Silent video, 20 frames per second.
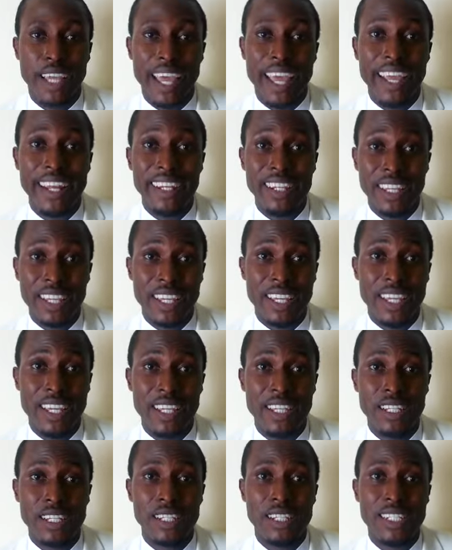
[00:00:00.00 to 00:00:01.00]

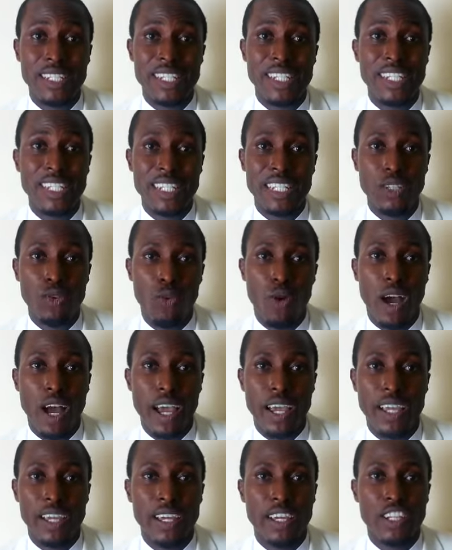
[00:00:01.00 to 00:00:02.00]

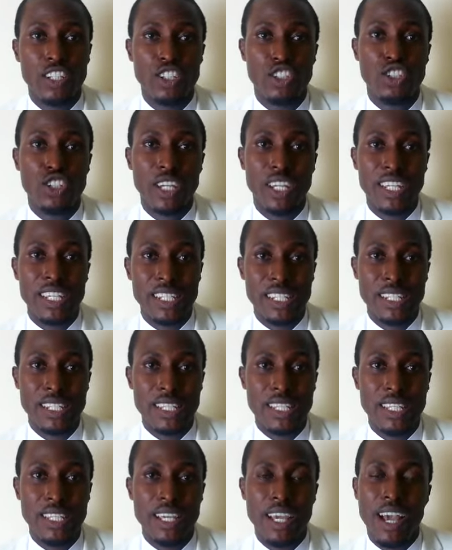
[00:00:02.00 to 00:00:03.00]

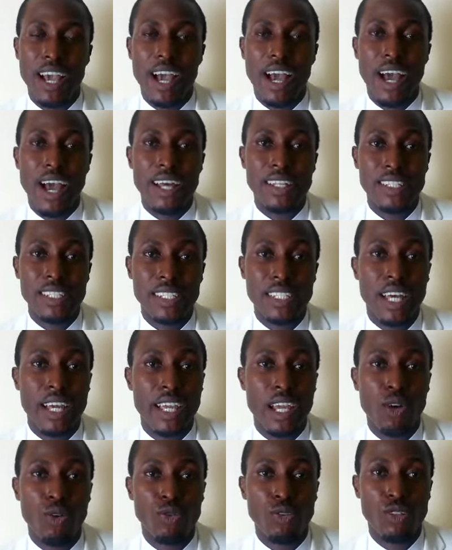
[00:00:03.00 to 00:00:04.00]
NEDDYJET at either
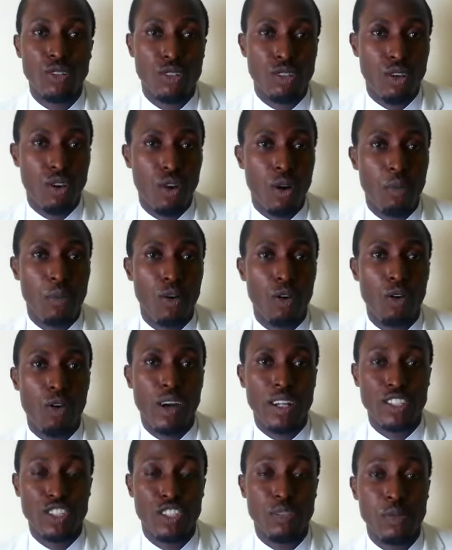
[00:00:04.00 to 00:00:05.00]
yahoo.com
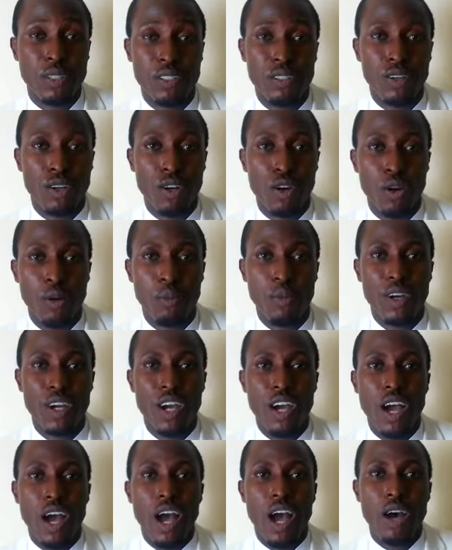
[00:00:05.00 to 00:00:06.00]
or at gmail.com.
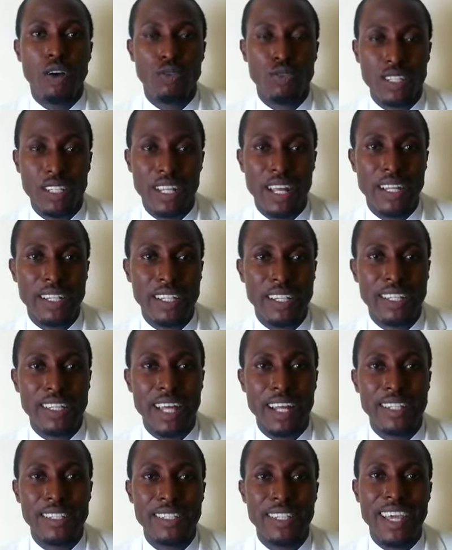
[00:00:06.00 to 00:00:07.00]
I'll say that again.
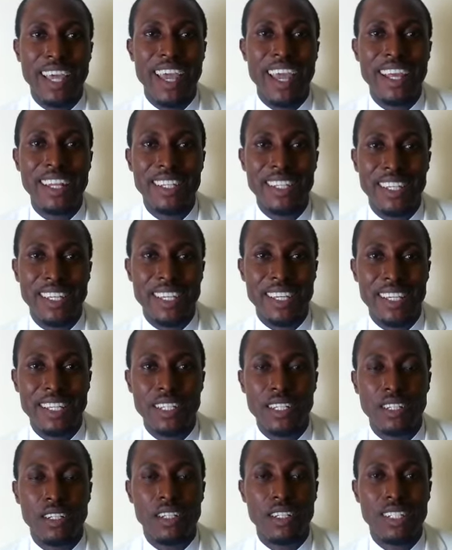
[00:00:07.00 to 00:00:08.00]
That is
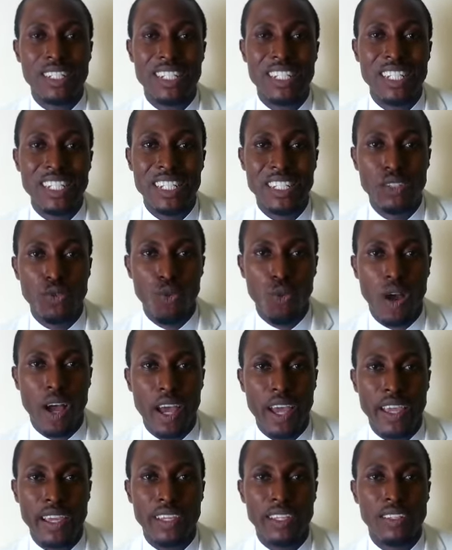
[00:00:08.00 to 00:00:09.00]

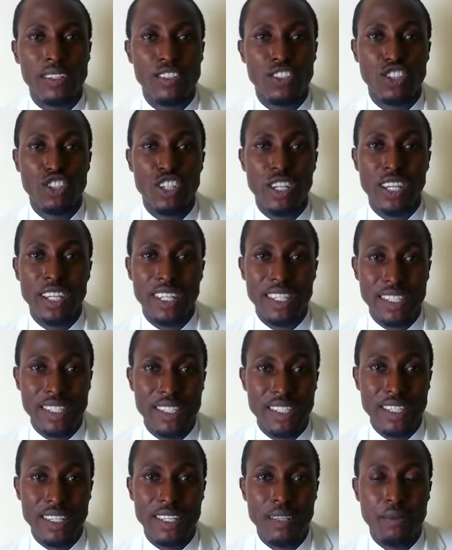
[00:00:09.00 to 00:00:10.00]

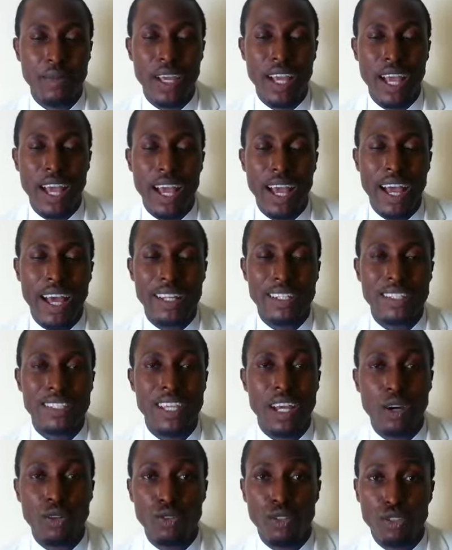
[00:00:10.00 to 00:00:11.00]
NEDDYJET
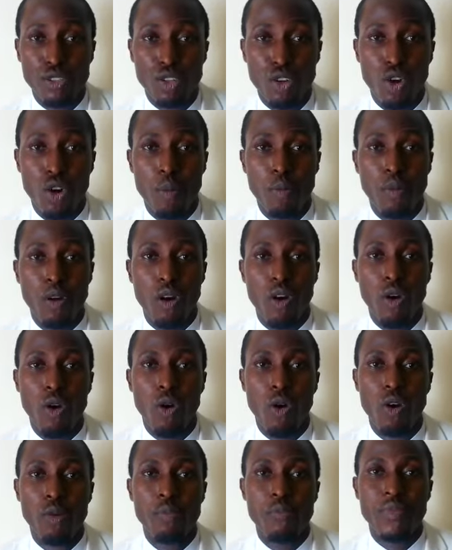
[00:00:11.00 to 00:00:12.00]
at yahoo.com
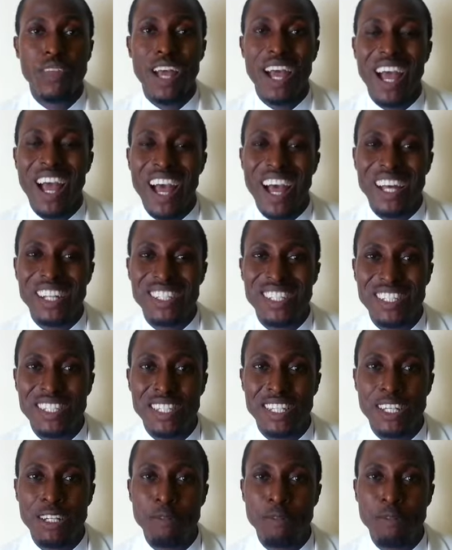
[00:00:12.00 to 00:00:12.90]
or at